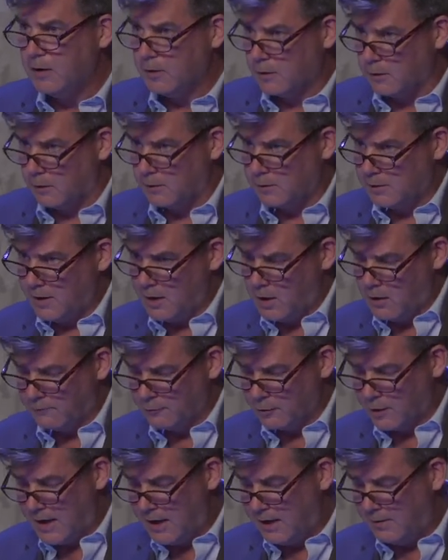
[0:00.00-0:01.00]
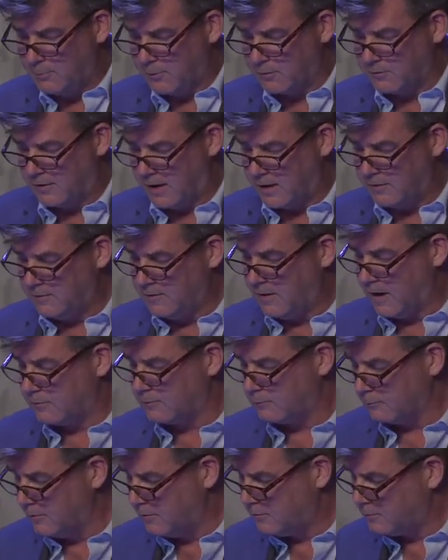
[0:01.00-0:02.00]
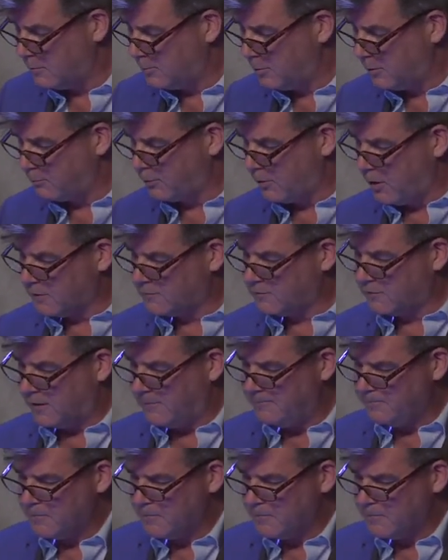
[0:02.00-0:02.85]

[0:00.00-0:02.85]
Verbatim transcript: currently over 80% as a reasonable proxy.